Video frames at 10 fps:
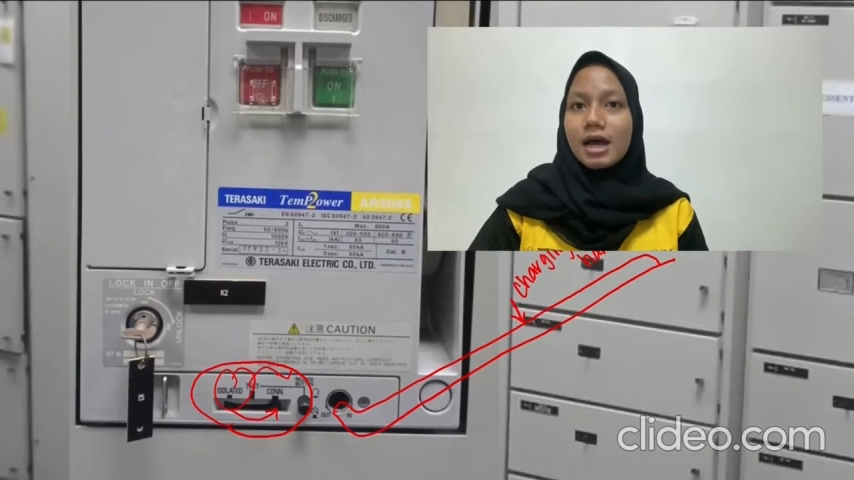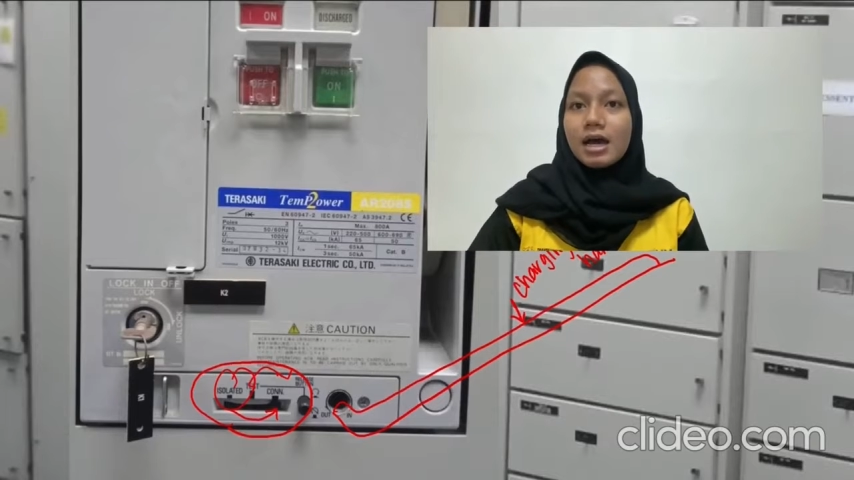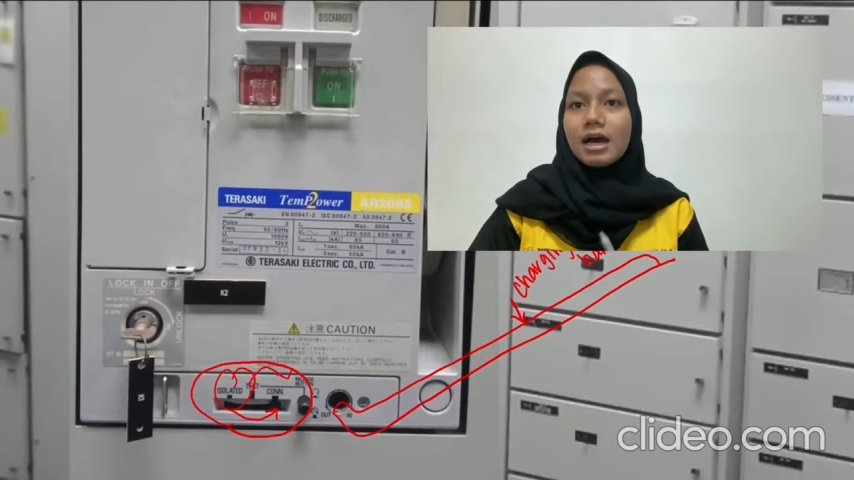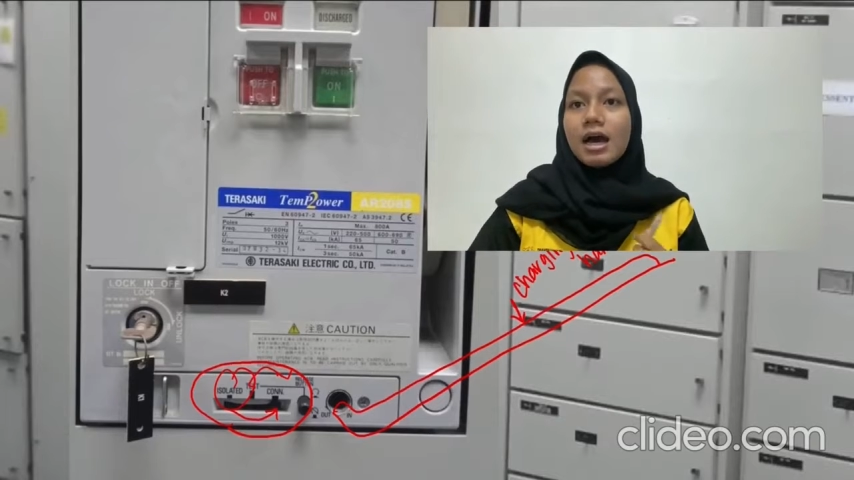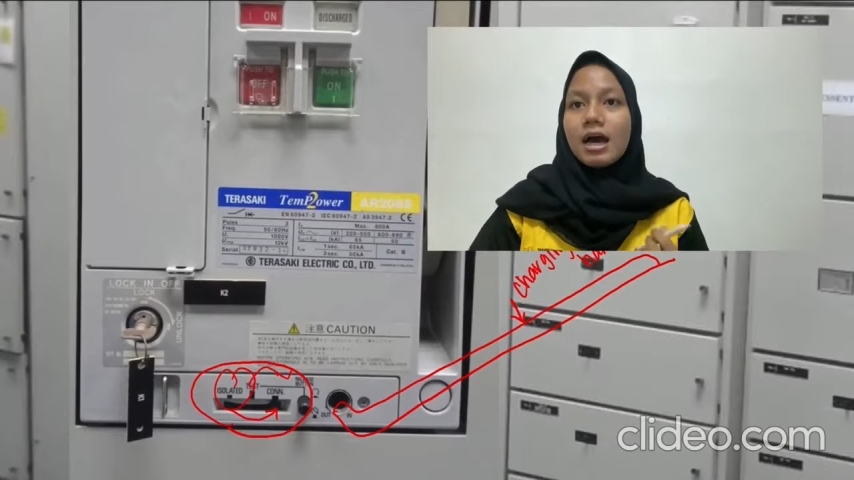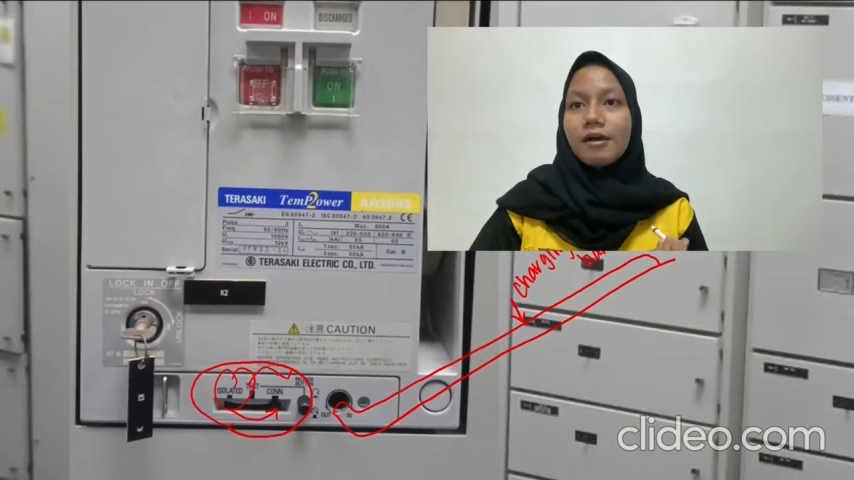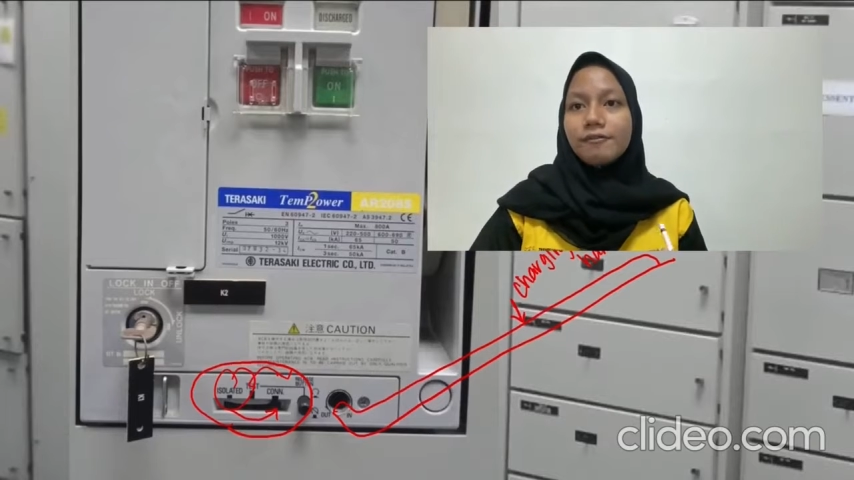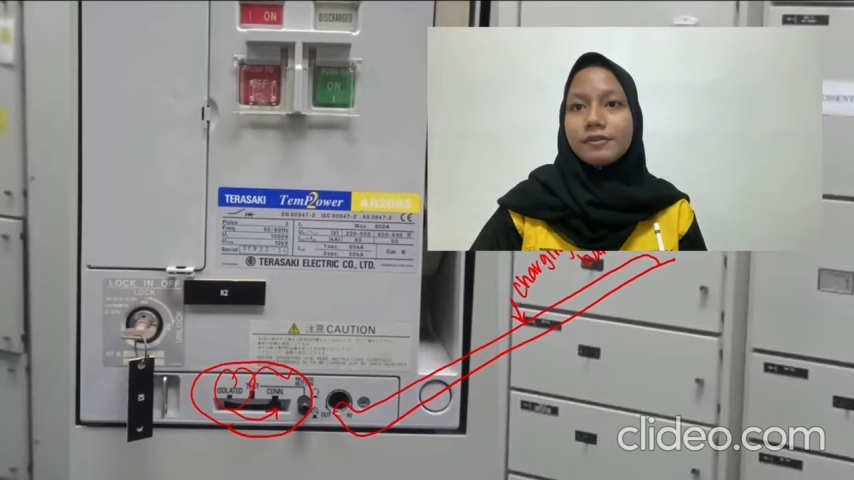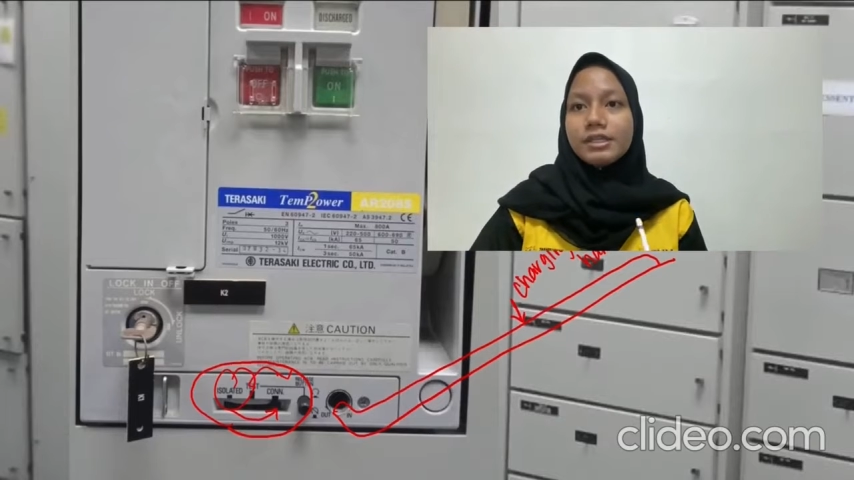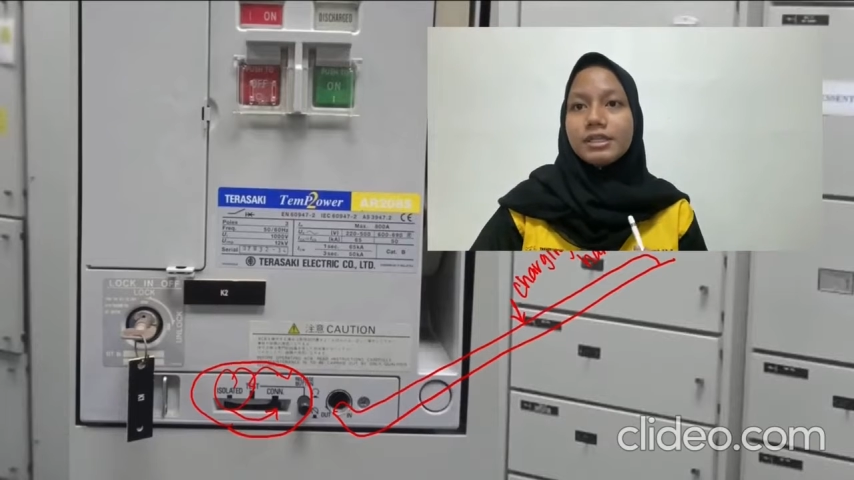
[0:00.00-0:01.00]

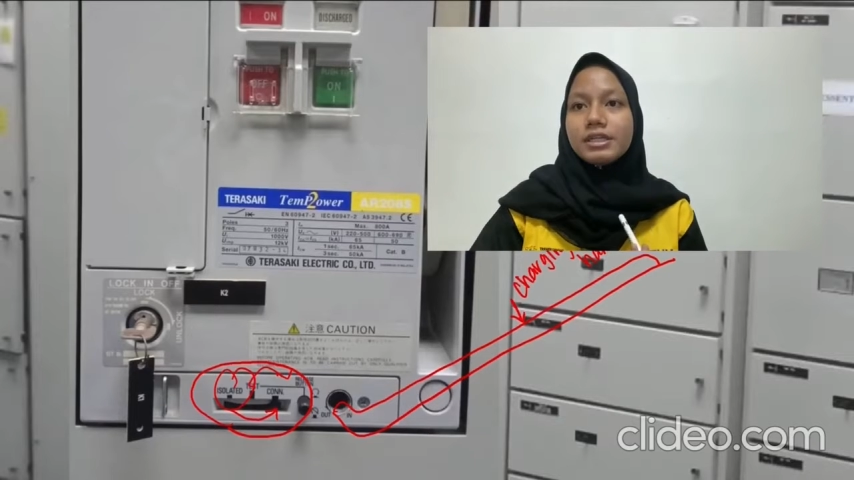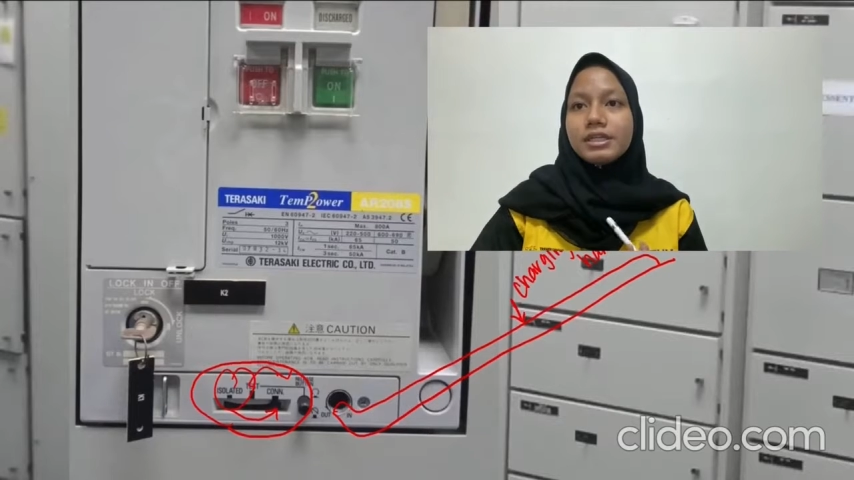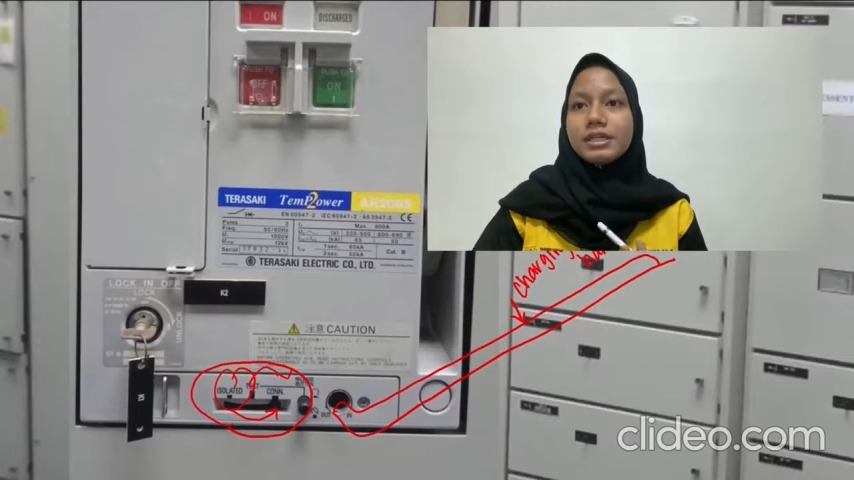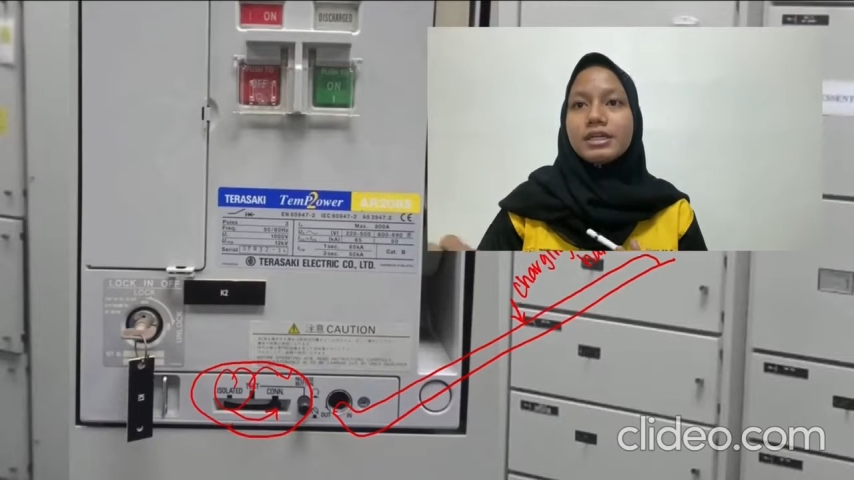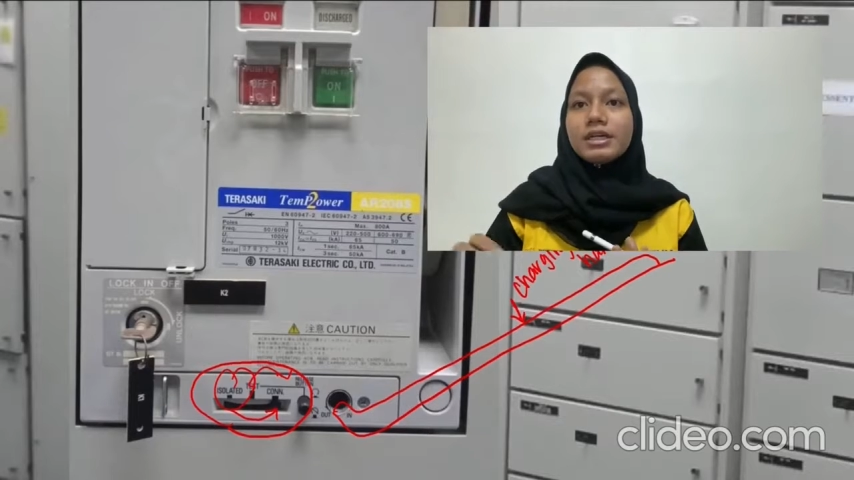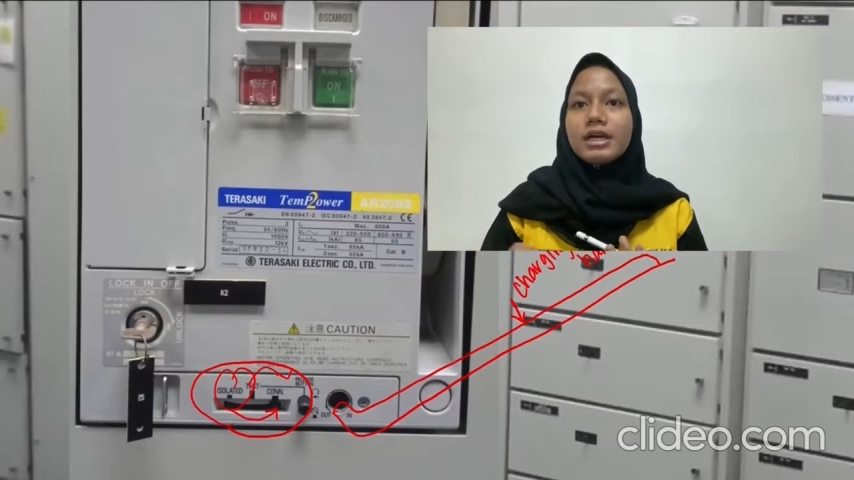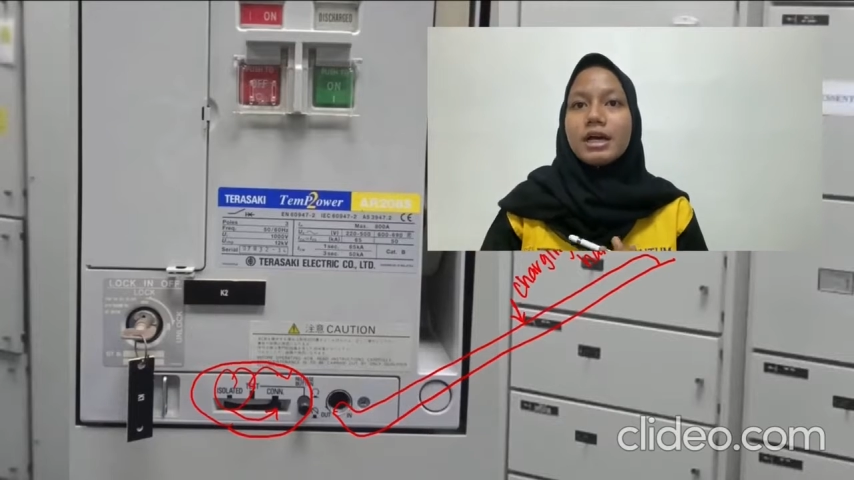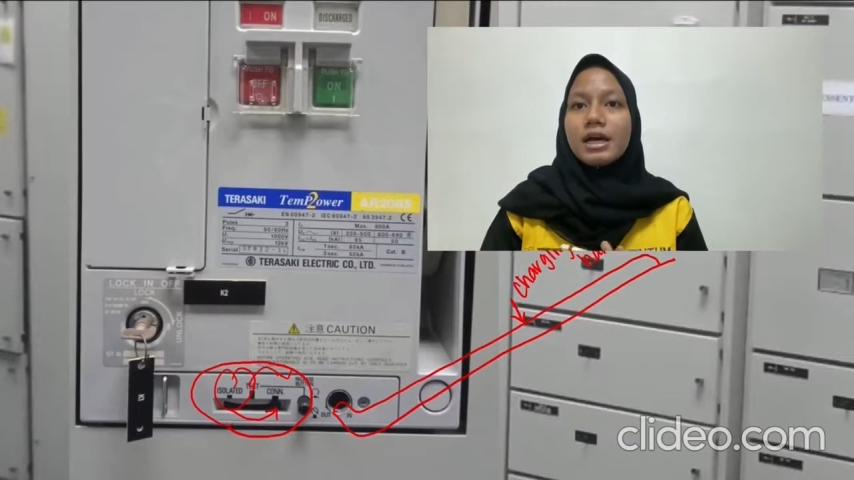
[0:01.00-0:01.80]
after the